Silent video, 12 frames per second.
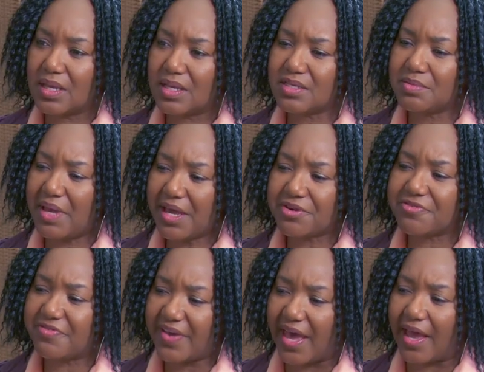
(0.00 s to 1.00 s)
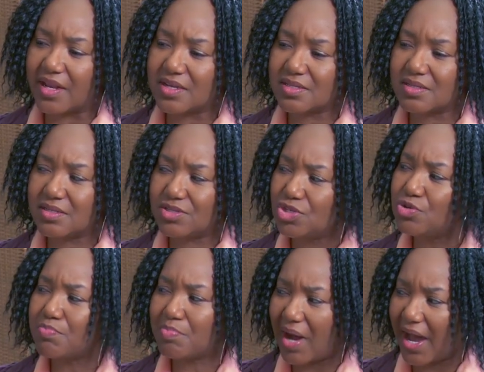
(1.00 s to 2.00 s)
As a matter of fact, do you
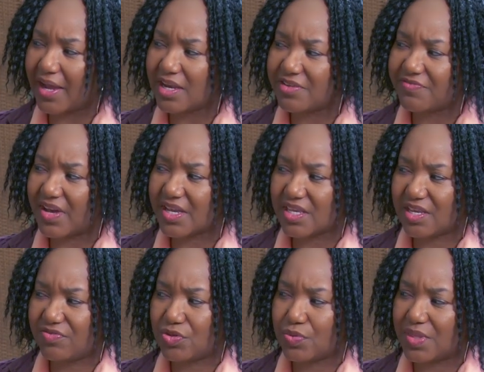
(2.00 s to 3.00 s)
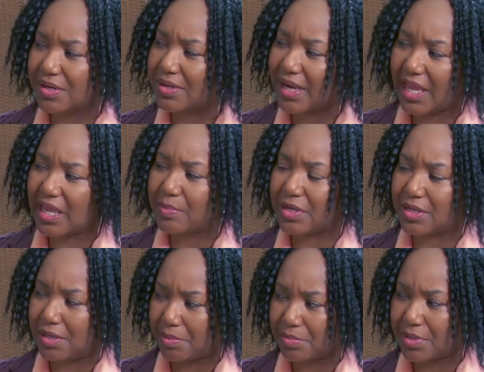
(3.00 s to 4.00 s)
mind if I give you their name and
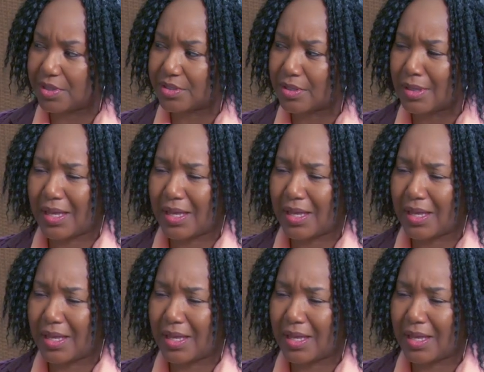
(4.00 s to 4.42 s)
number?